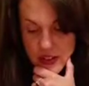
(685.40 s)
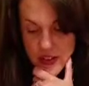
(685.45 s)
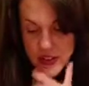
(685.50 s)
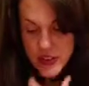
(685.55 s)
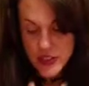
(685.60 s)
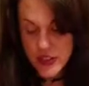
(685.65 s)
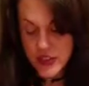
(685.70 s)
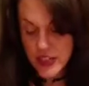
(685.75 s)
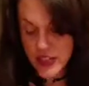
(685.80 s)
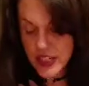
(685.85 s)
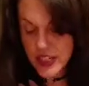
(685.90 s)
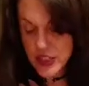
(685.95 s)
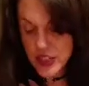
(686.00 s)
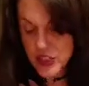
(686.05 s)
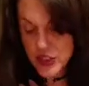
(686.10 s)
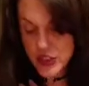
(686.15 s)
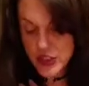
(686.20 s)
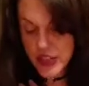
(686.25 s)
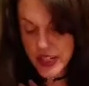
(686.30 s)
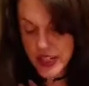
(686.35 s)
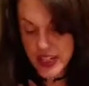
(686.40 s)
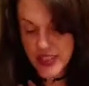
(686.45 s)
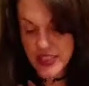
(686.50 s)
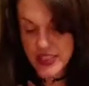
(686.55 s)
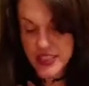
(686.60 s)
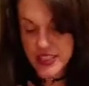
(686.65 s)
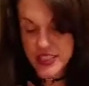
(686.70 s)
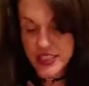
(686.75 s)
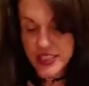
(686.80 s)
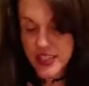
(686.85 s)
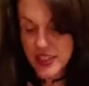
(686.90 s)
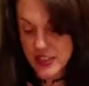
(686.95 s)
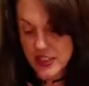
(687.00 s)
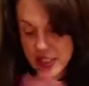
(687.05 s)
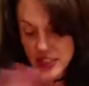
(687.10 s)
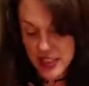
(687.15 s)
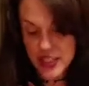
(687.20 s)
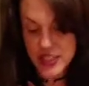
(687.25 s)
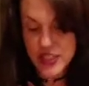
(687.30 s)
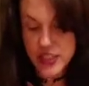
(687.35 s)
you'll get a strength that's going to
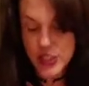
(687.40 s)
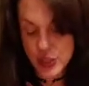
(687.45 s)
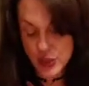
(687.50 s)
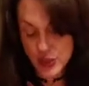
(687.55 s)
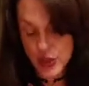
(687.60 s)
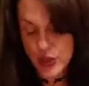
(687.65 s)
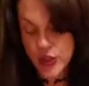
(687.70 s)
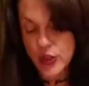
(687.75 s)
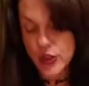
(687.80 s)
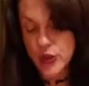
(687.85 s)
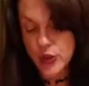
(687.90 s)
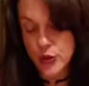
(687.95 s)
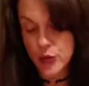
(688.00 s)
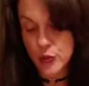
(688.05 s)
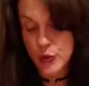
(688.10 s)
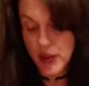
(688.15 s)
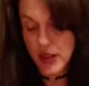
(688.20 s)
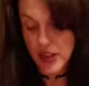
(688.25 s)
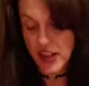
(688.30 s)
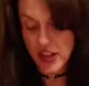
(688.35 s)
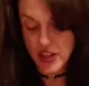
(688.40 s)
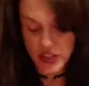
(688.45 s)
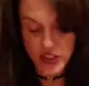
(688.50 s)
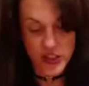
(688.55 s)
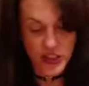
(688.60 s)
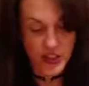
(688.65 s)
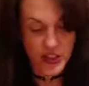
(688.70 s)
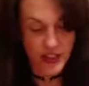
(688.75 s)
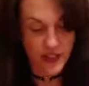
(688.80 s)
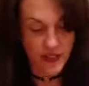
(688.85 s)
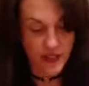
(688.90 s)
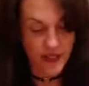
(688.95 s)
lead to a new passion.